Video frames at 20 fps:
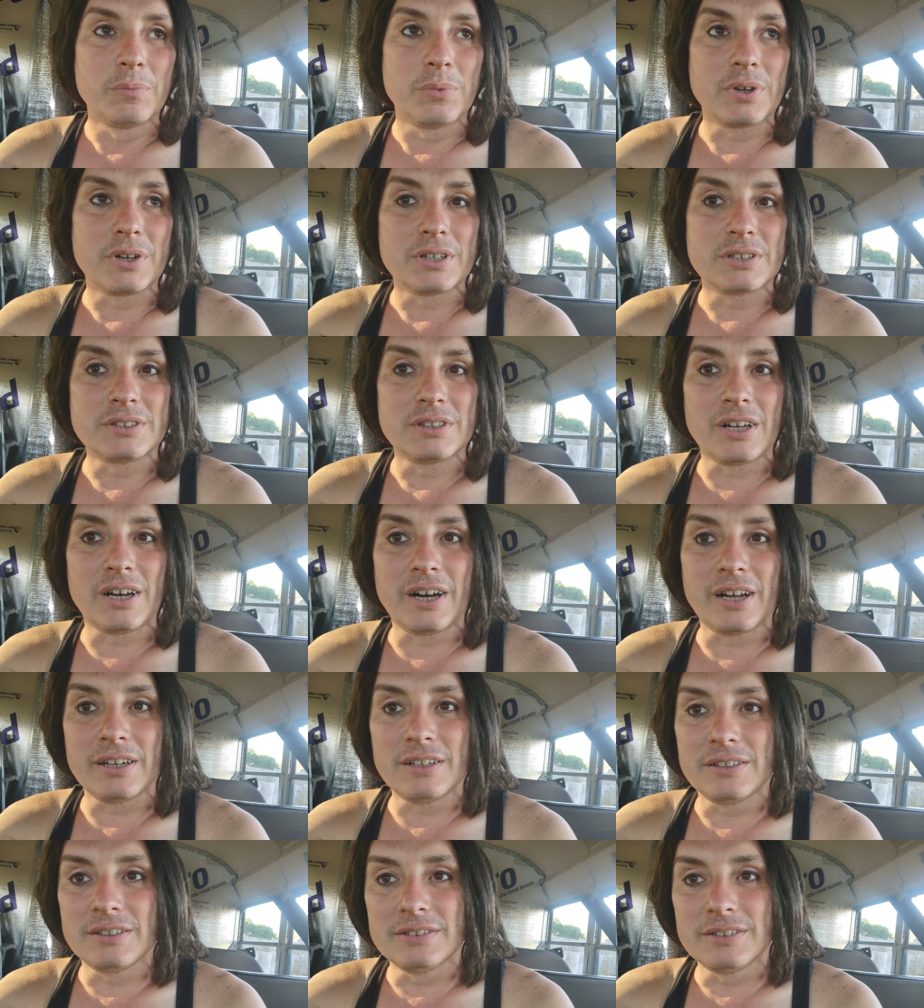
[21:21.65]
But it's
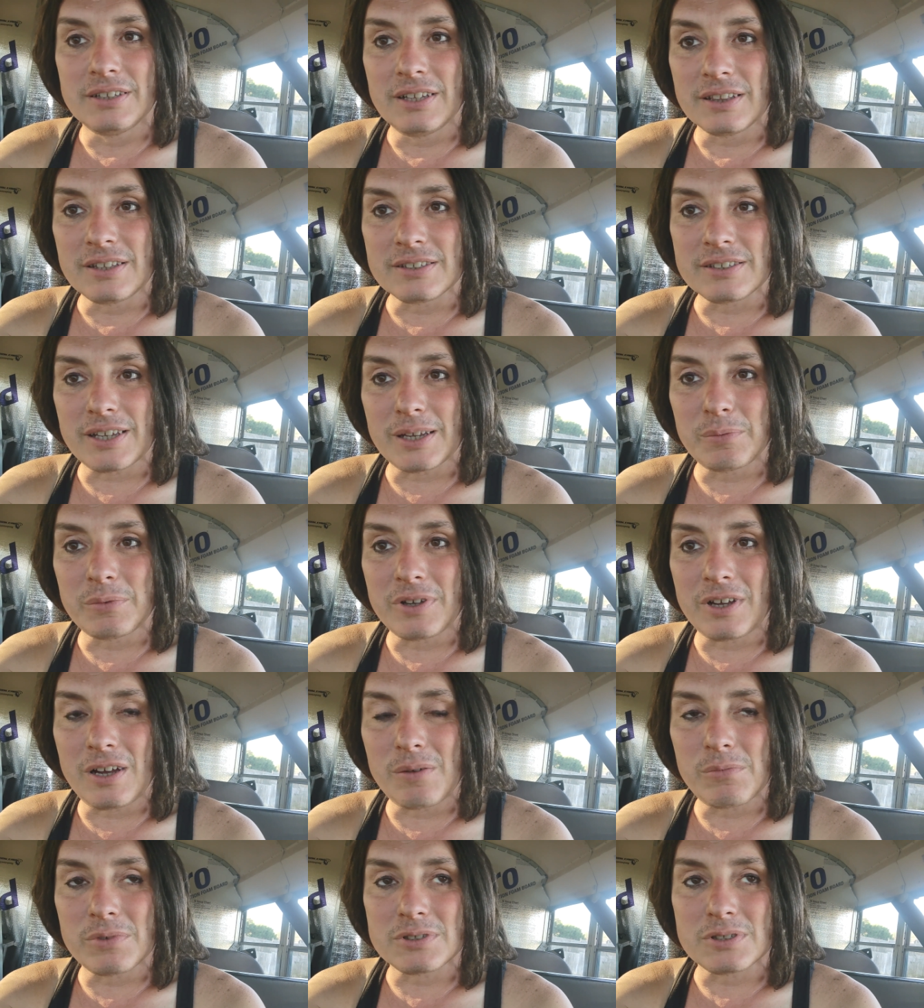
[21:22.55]
not at the same
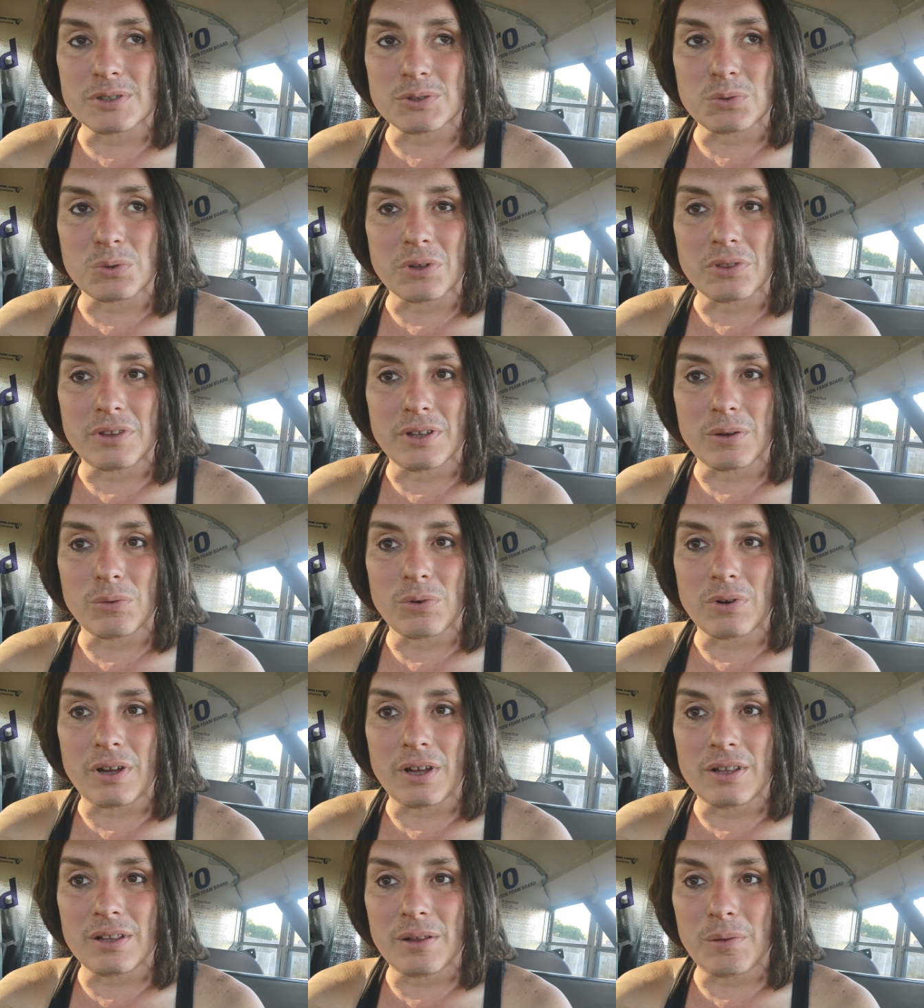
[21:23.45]
time. It's the sort of thing
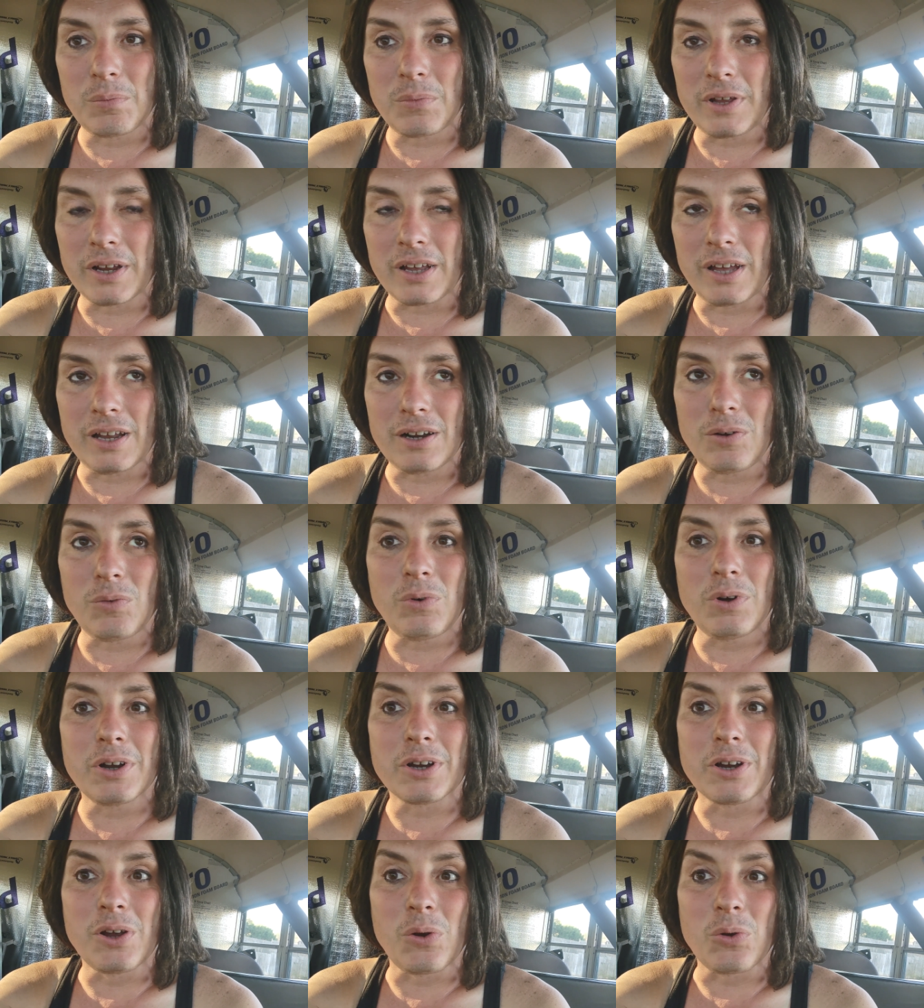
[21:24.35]
where I'm like, I don't
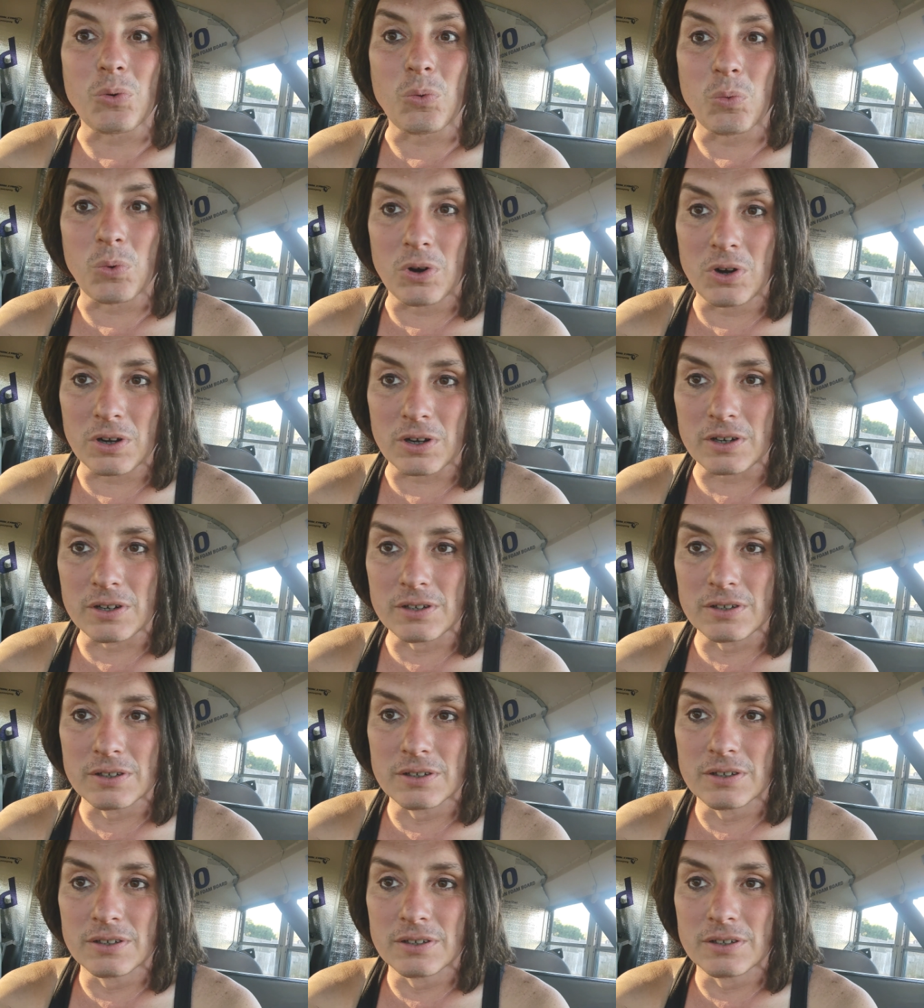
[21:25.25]
want to go to work.